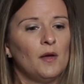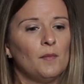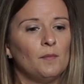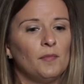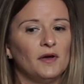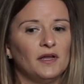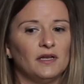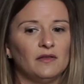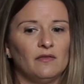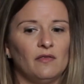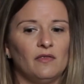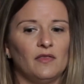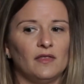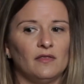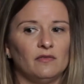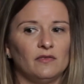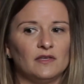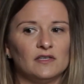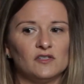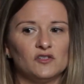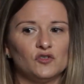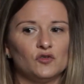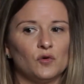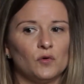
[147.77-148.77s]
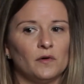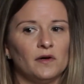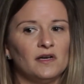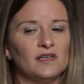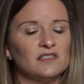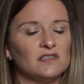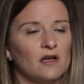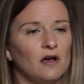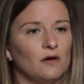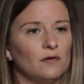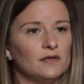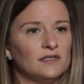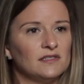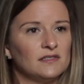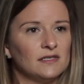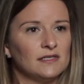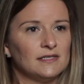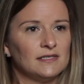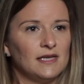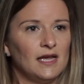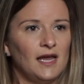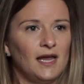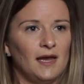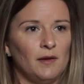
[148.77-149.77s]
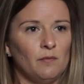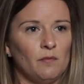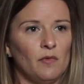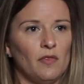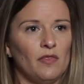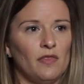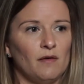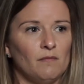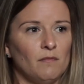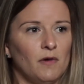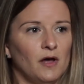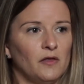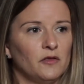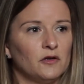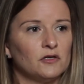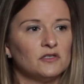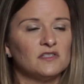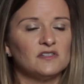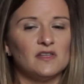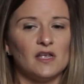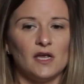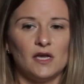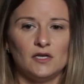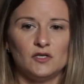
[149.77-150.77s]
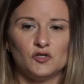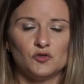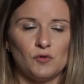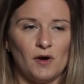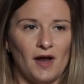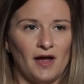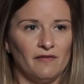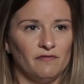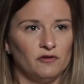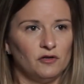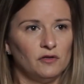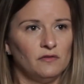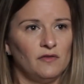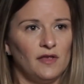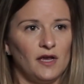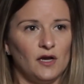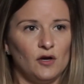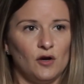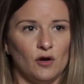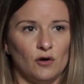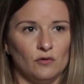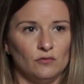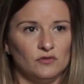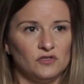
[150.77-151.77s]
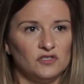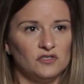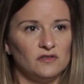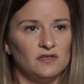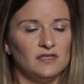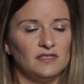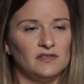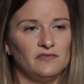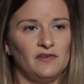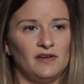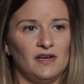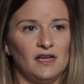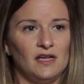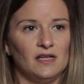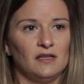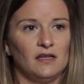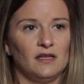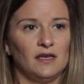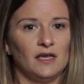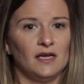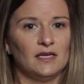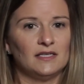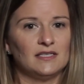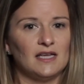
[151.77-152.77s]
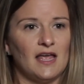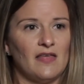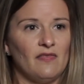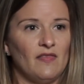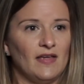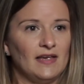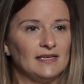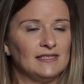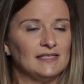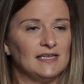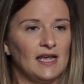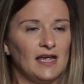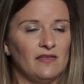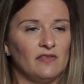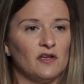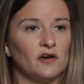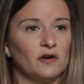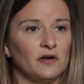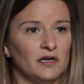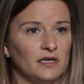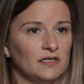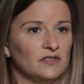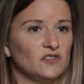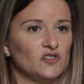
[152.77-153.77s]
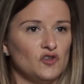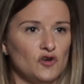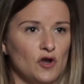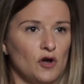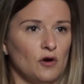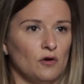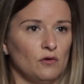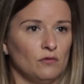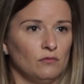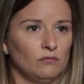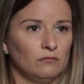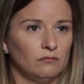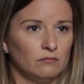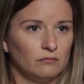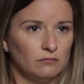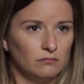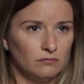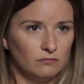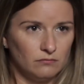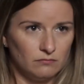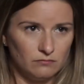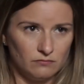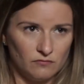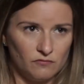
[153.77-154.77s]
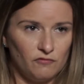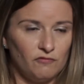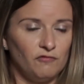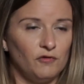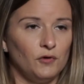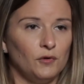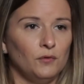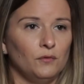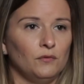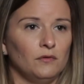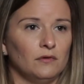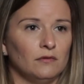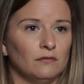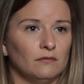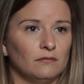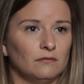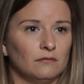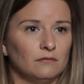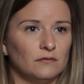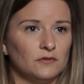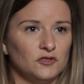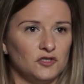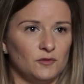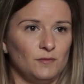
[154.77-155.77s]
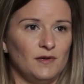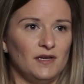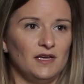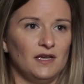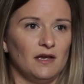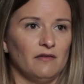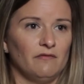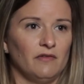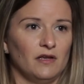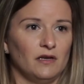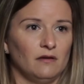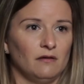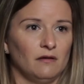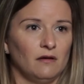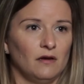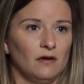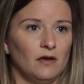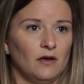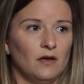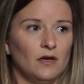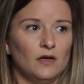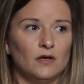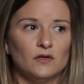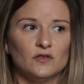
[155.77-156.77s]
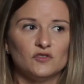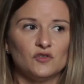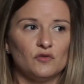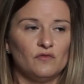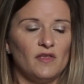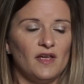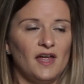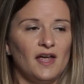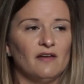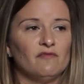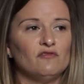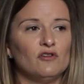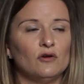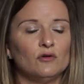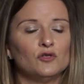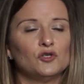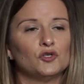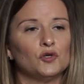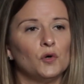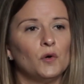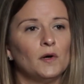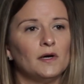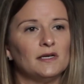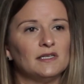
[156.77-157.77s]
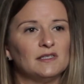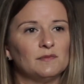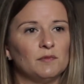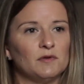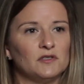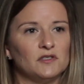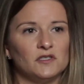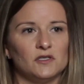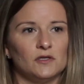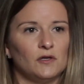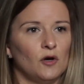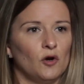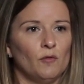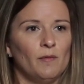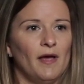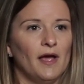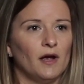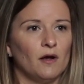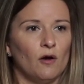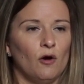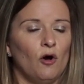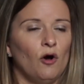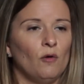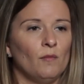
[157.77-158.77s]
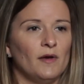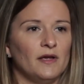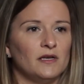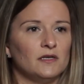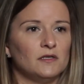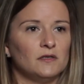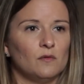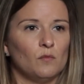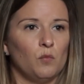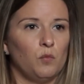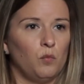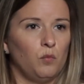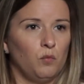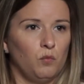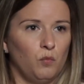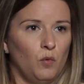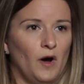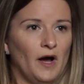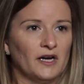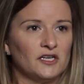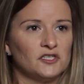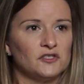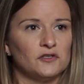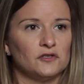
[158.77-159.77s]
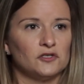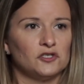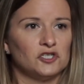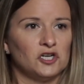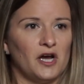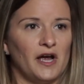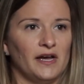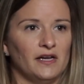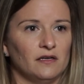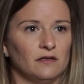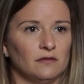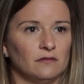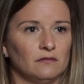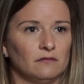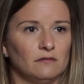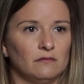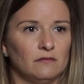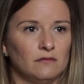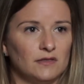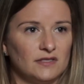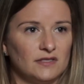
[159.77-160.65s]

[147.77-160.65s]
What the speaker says: But the story is always the same. The mothers, they travel, they go to these feeding clinics, and they say there is no food to be given. So they have no choice but to go back home and watch their child